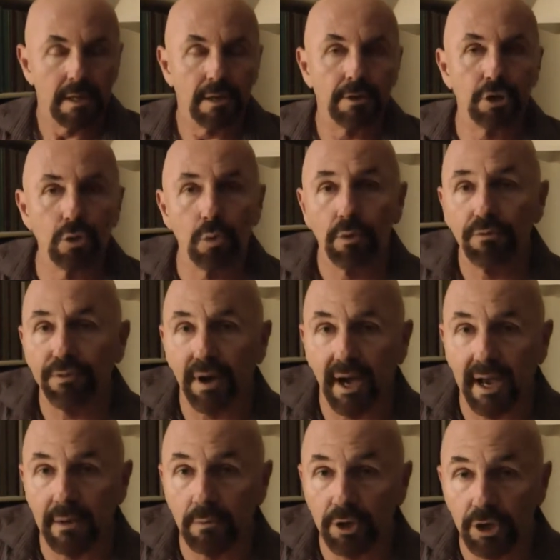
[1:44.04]
You will
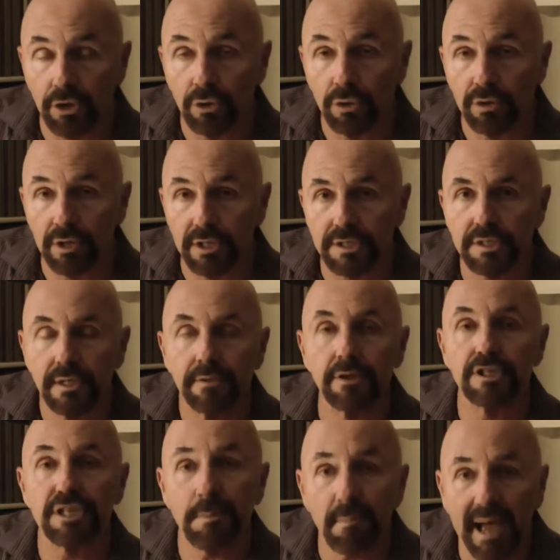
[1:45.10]
find when you do this,
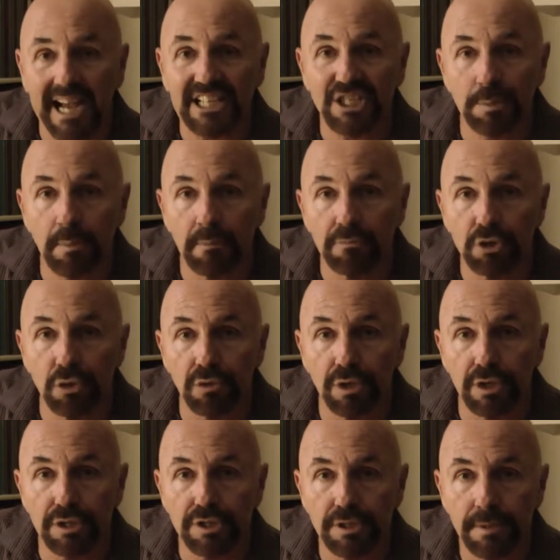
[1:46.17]
there's a maximum to
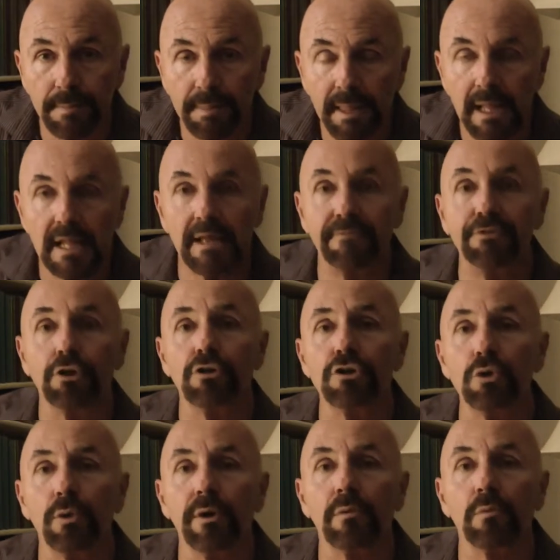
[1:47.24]
this. If you're
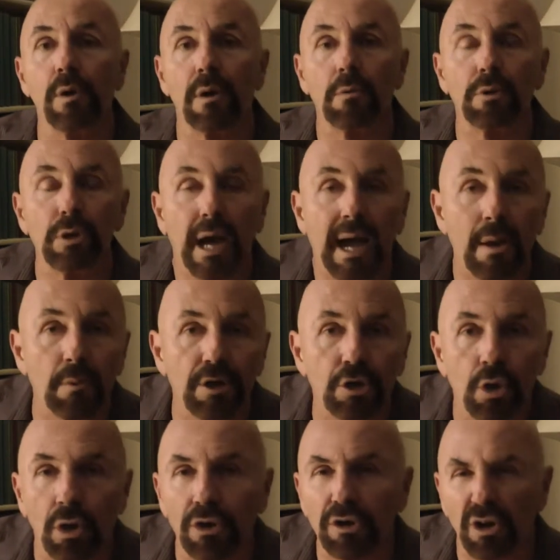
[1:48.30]
doing what I would
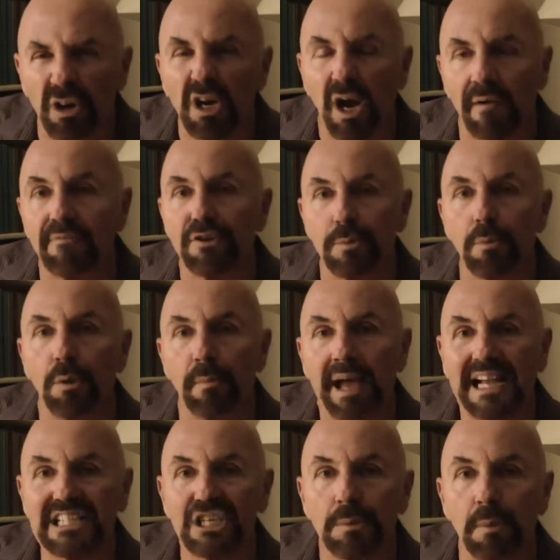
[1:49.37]
call your comfortable
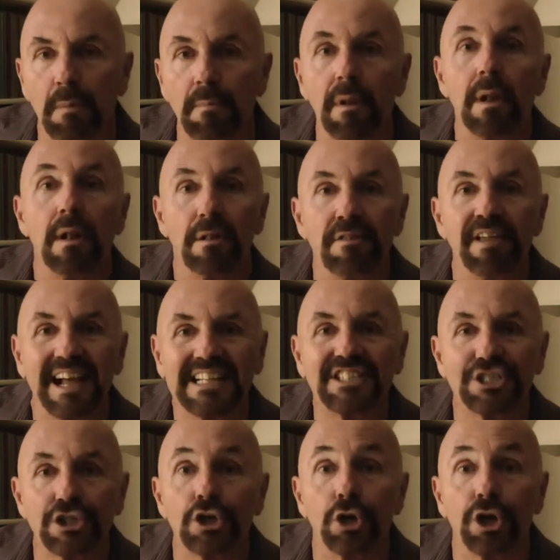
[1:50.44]
maximum,
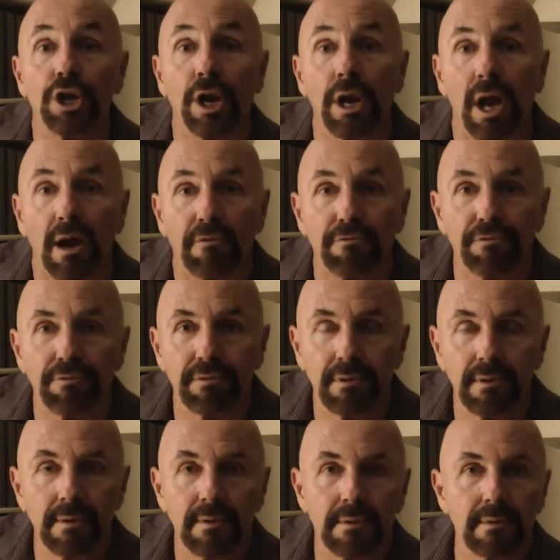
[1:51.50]
that's good enough.
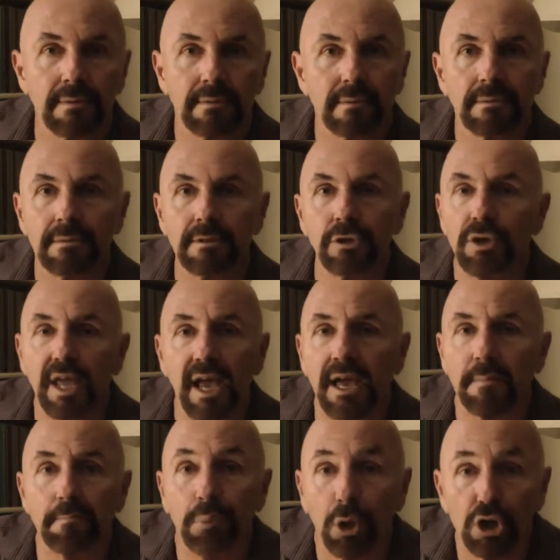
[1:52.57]
You
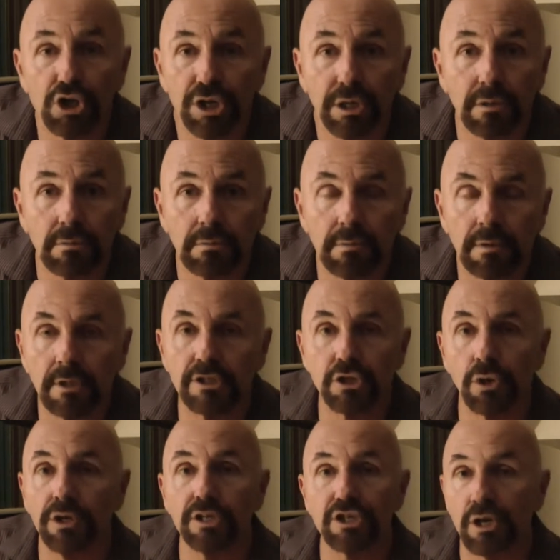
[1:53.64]
can't push it. There's
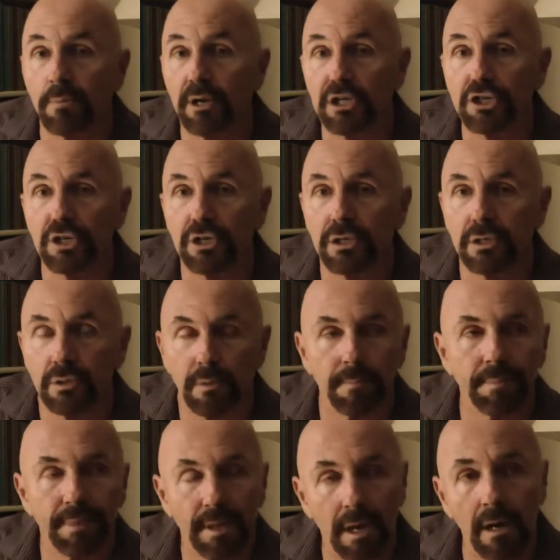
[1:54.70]
only so much you can do.
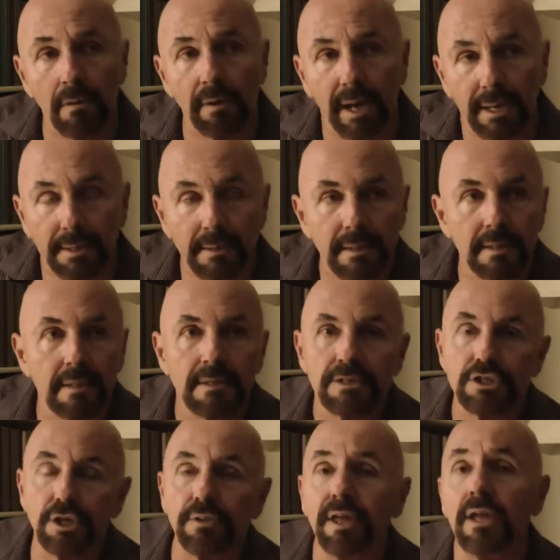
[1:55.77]
All right,
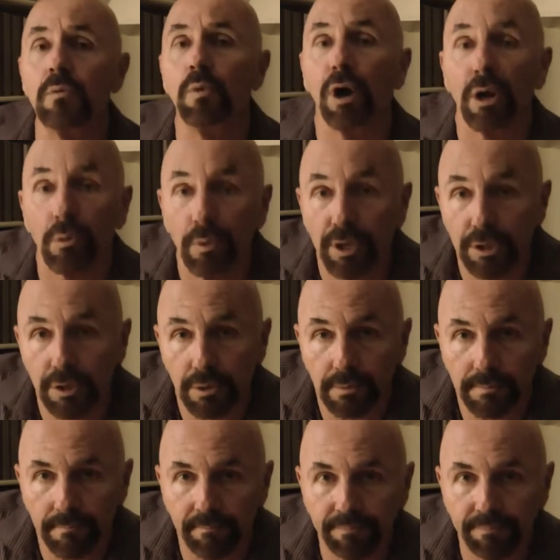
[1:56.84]
so then what do?